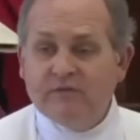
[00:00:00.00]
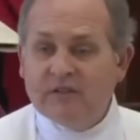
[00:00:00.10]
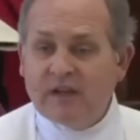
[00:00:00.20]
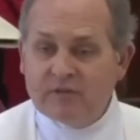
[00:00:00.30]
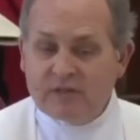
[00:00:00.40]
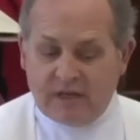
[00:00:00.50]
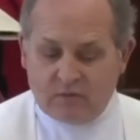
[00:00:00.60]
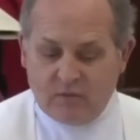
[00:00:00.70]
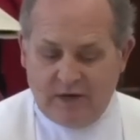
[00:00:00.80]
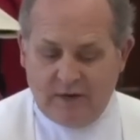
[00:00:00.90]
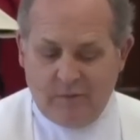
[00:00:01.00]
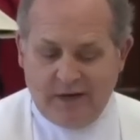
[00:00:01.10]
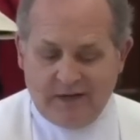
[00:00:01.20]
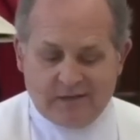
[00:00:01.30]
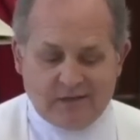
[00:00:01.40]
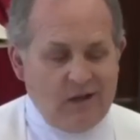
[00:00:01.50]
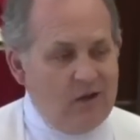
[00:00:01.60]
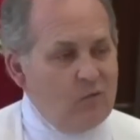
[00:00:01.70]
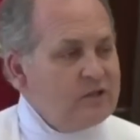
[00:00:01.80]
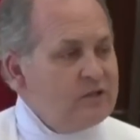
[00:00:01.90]
of same sex weddings
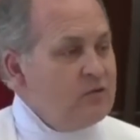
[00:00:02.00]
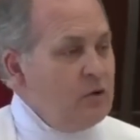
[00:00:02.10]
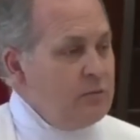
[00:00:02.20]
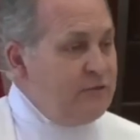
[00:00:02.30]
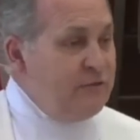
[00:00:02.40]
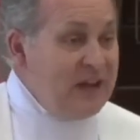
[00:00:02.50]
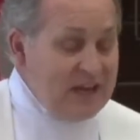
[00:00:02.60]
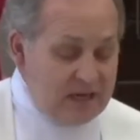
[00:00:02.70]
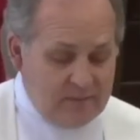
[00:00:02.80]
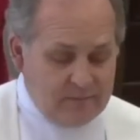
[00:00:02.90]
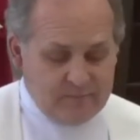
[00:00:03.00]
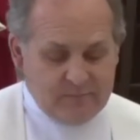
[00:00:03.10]
was defeated,